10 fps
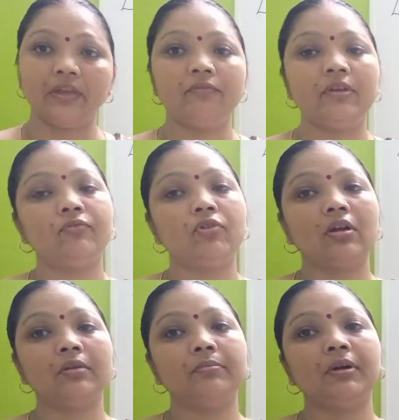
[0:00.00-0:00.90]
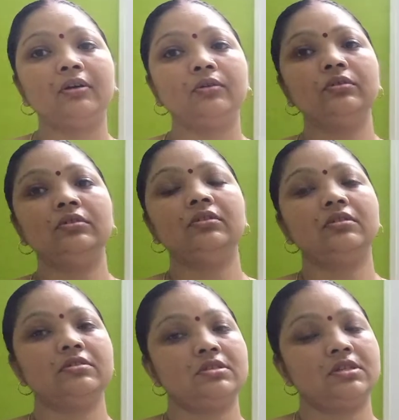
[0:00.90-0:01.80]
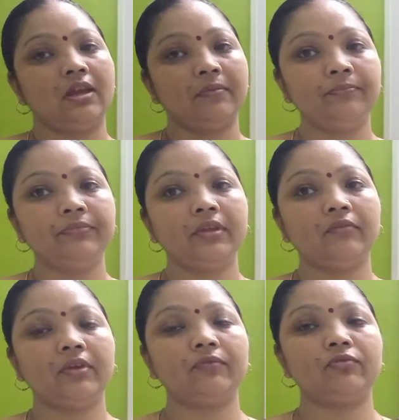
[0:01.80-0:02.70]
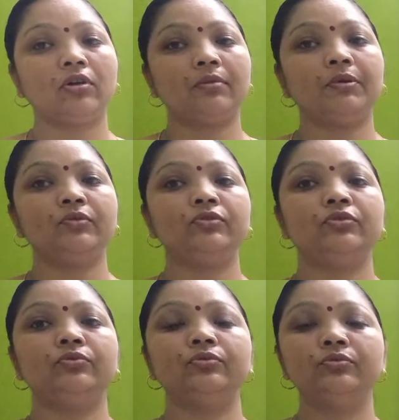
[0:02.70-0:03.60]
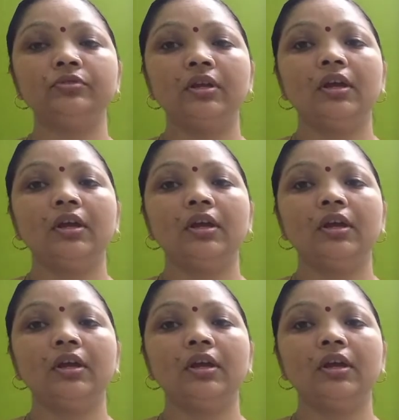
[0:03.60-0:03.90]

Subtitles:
We have talked about the stem, we have talked about the root,